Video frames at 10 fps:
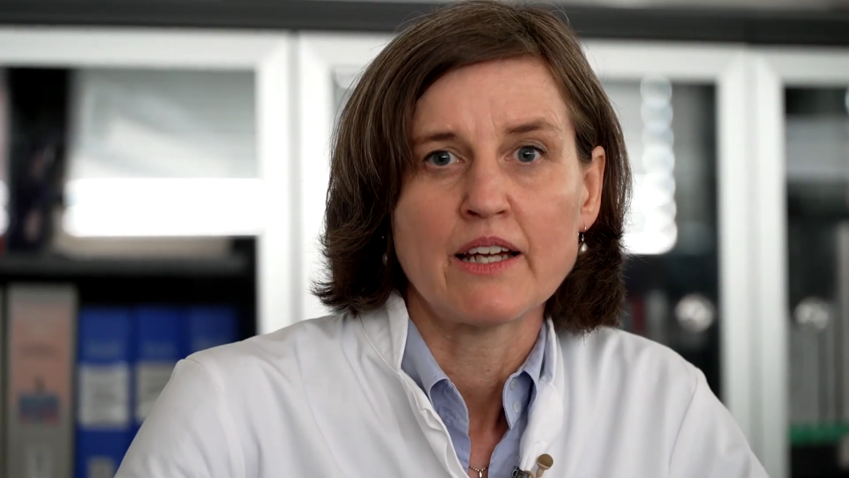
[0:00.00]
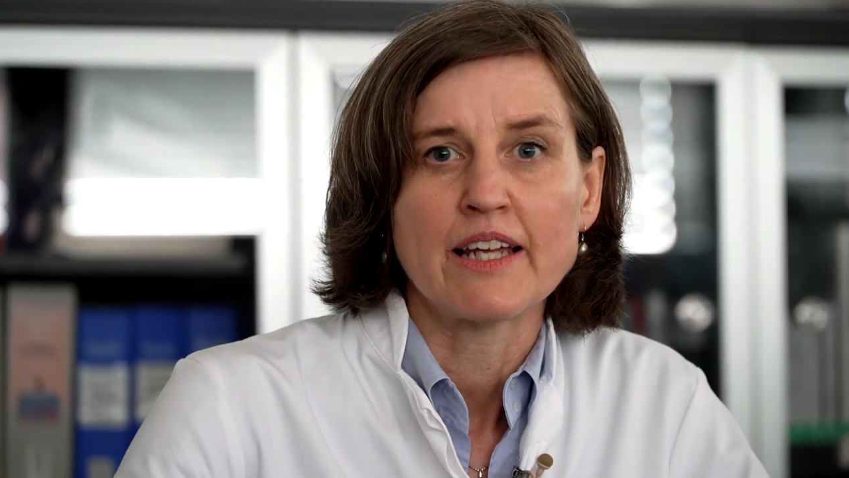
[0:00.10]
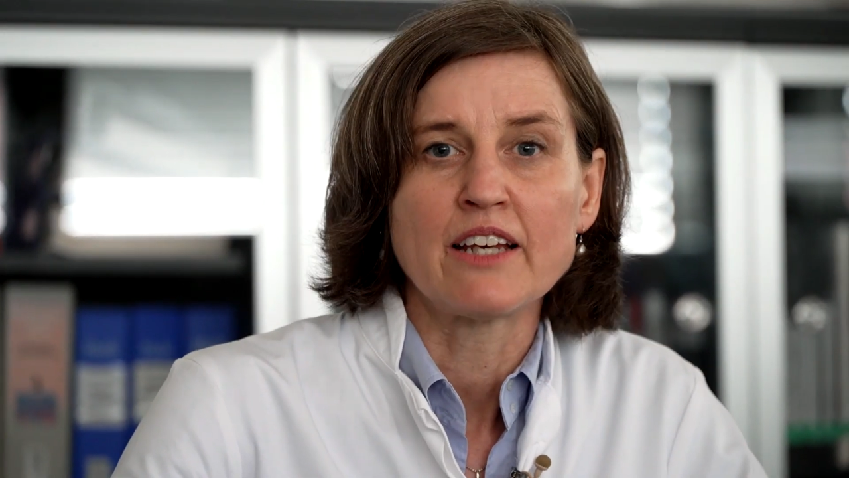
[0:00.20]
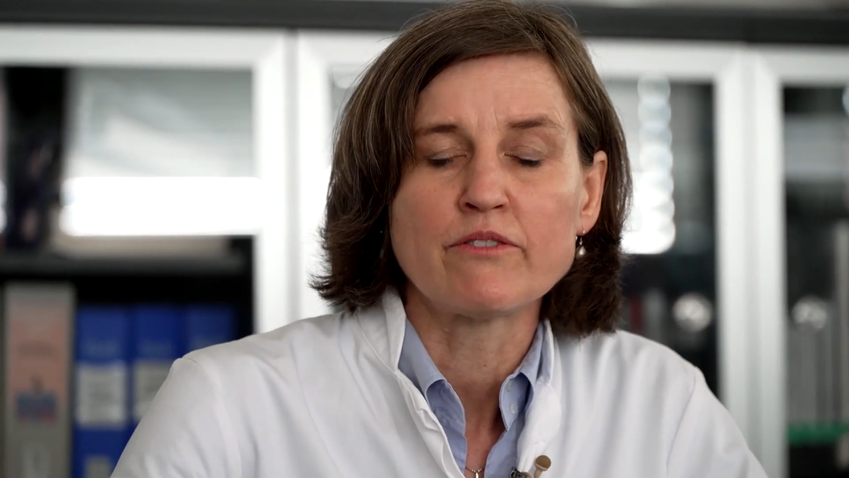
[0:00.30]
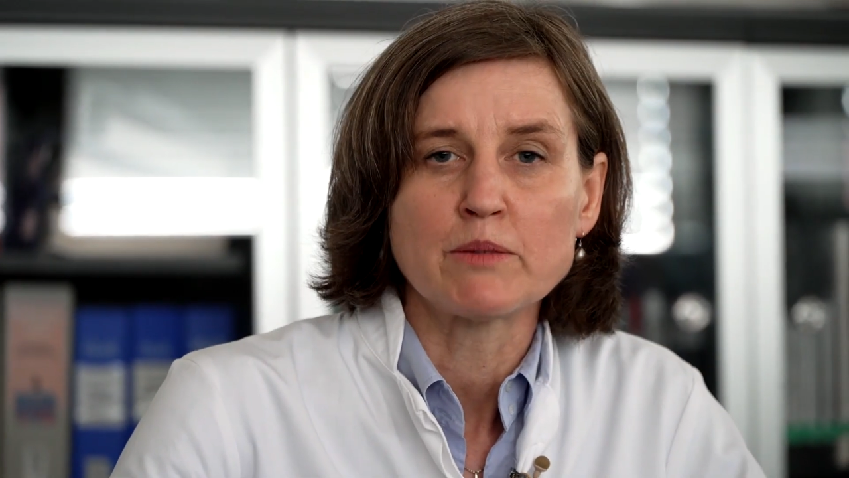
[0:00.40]

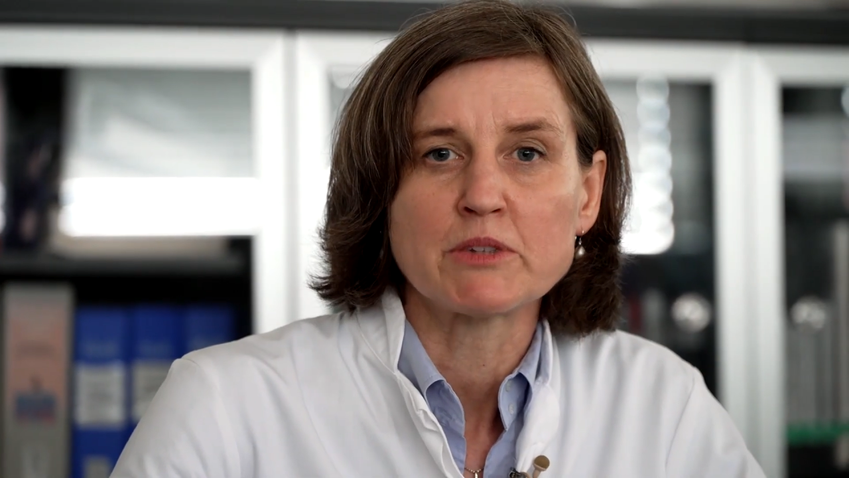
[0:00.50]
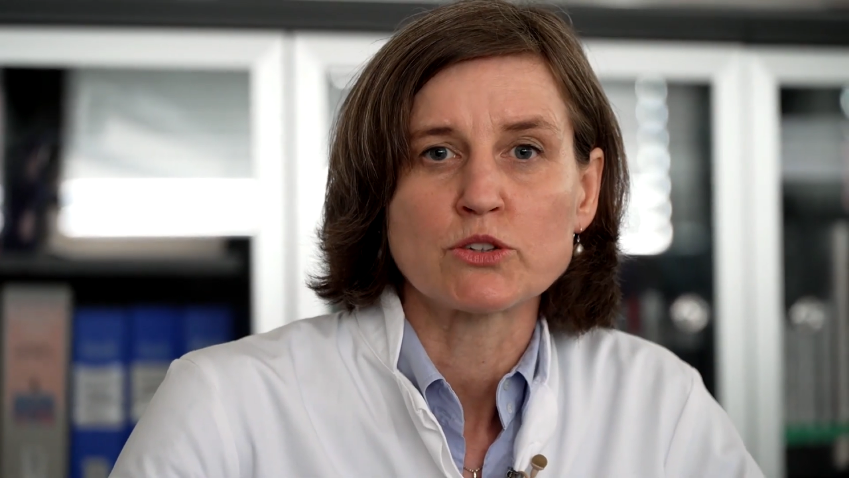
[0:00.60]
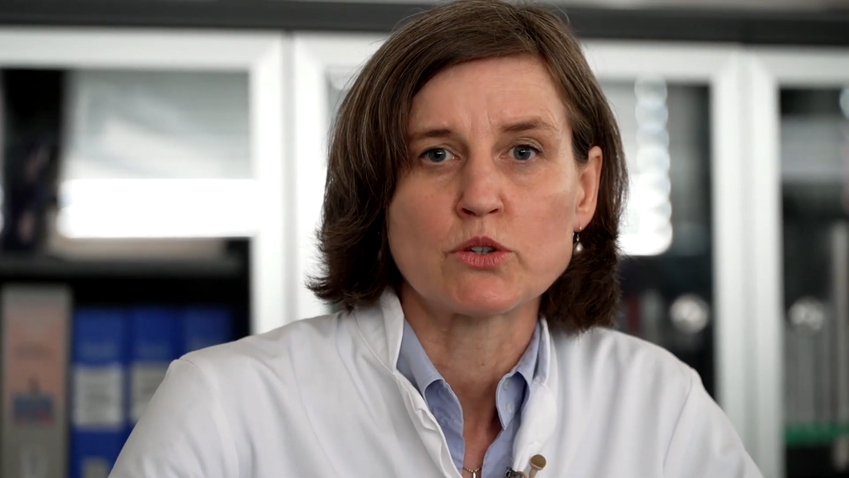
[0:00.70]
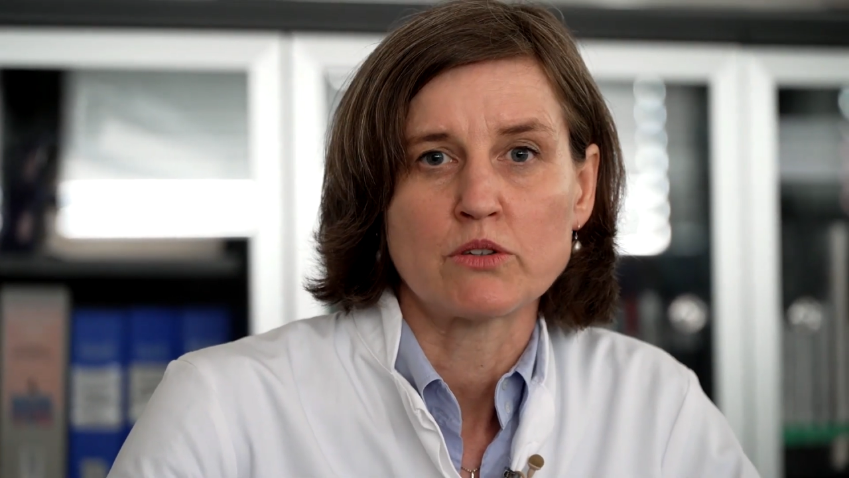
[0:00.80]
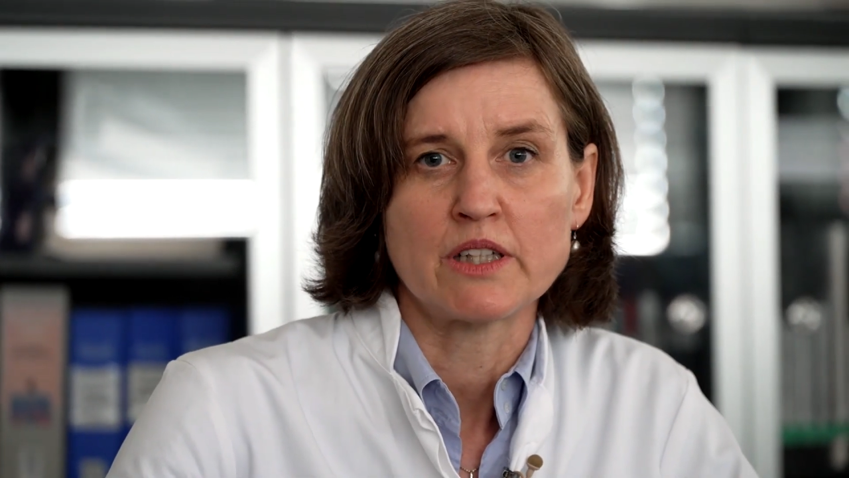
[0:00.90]

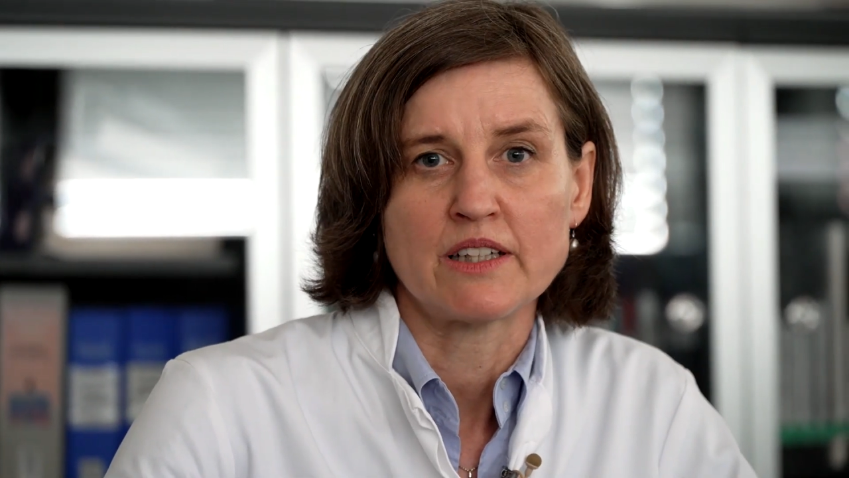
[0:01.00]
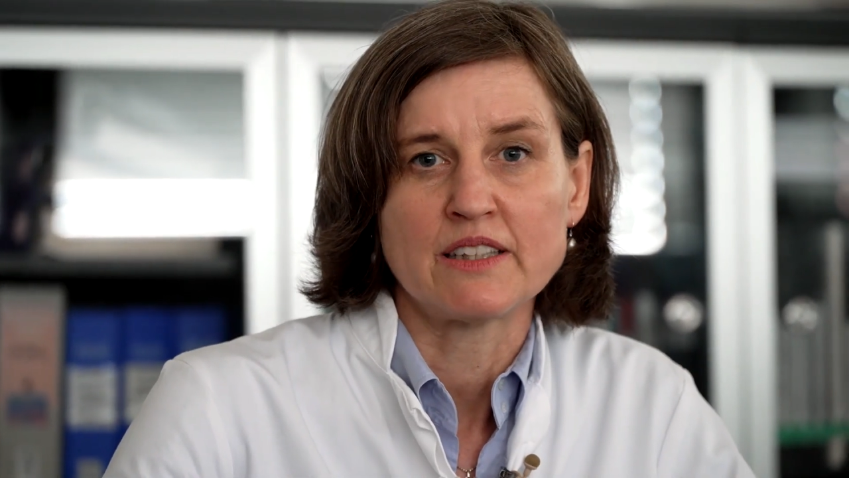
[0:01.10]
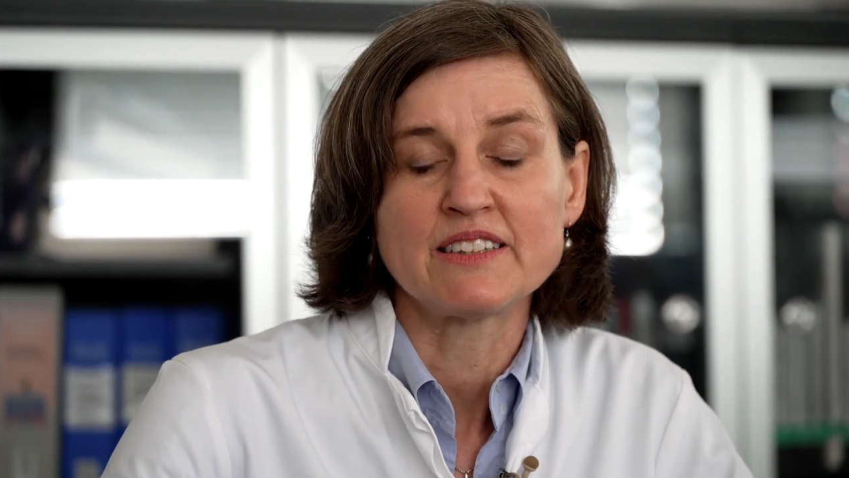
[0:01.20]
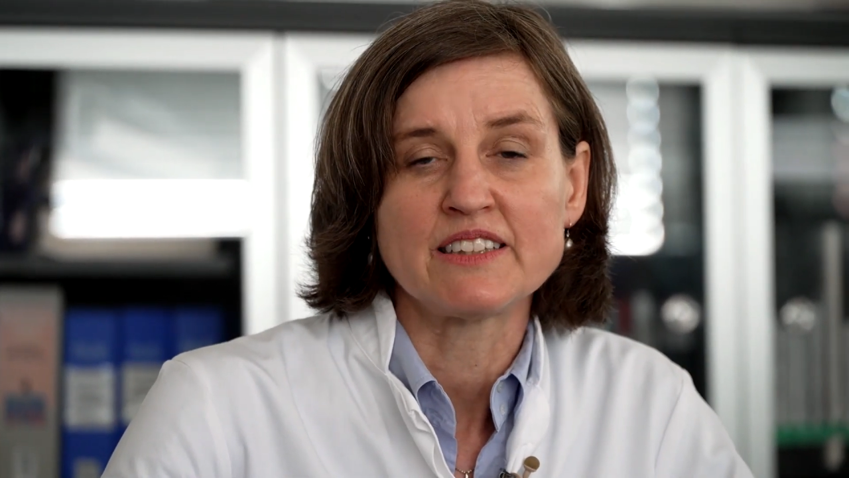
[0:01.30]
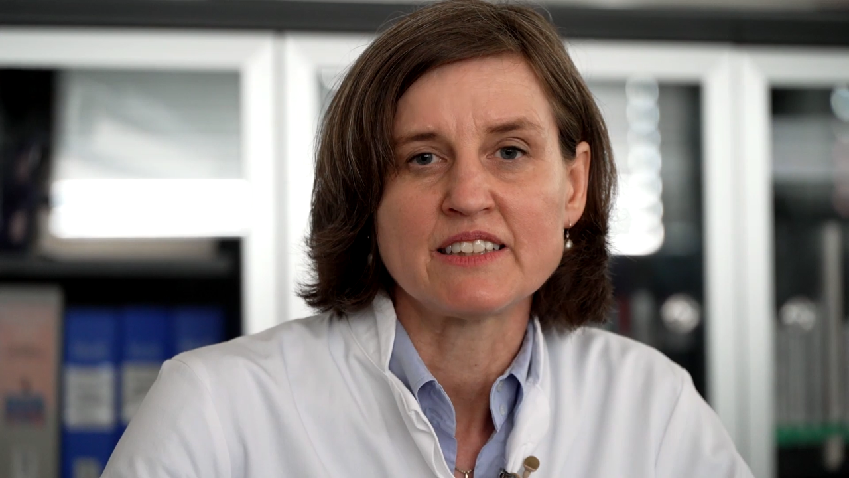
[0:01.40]
inflammatory
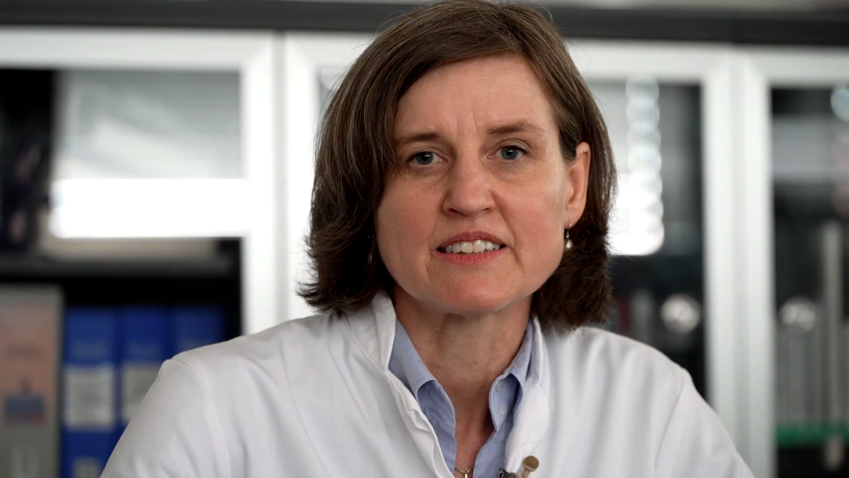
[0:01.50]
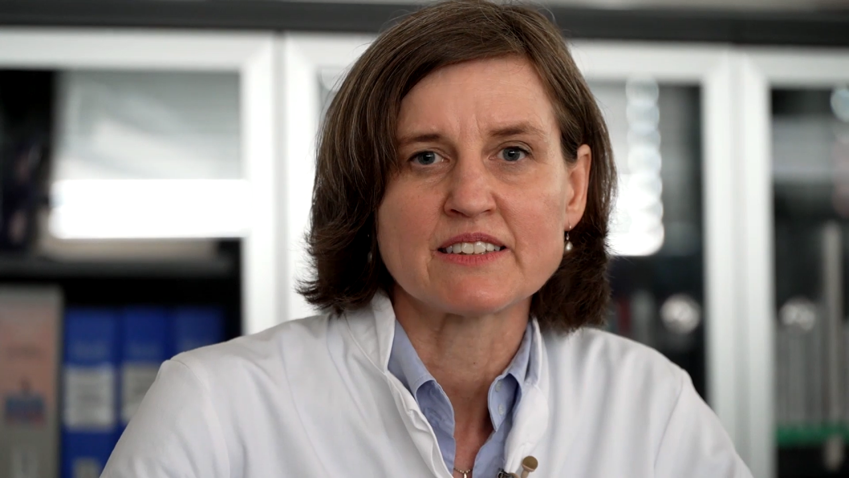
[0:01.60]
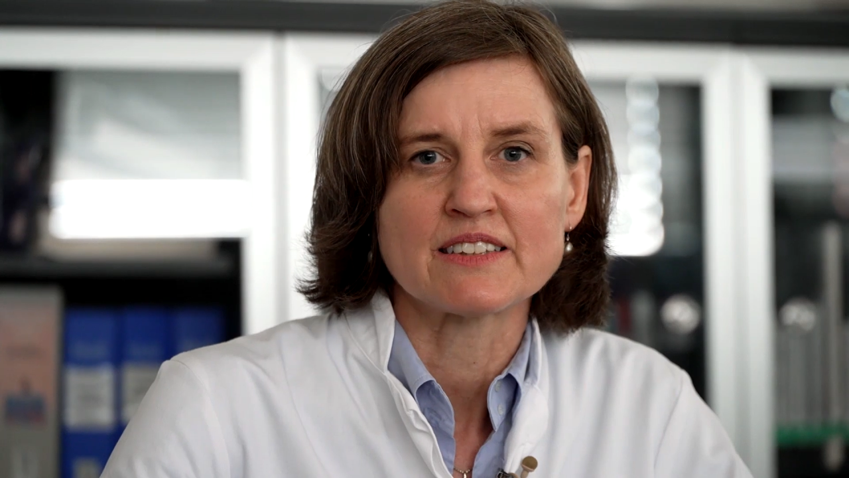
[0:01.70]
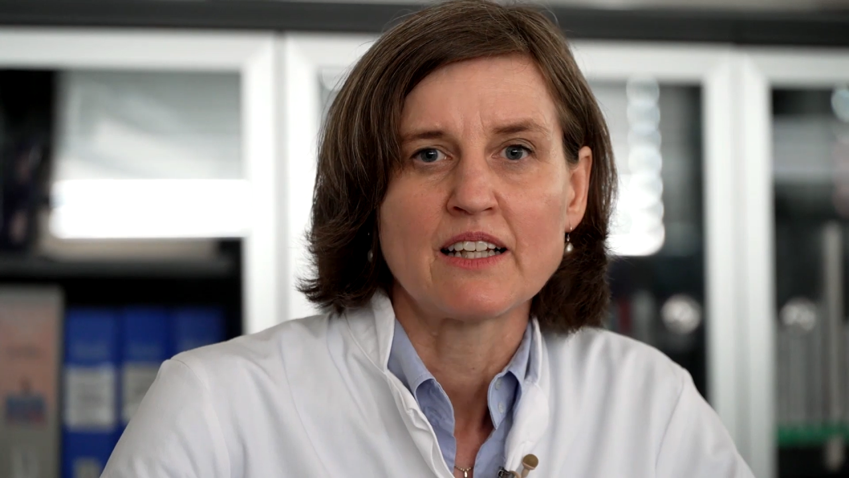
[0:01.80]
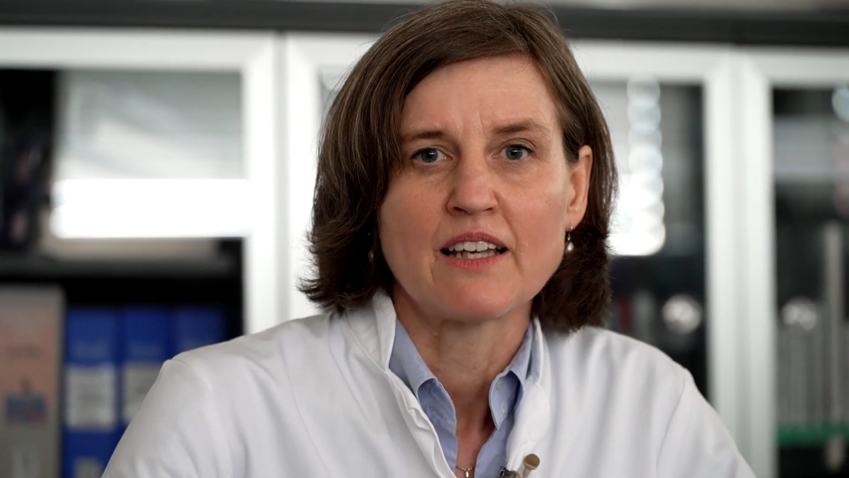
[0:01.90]
diseases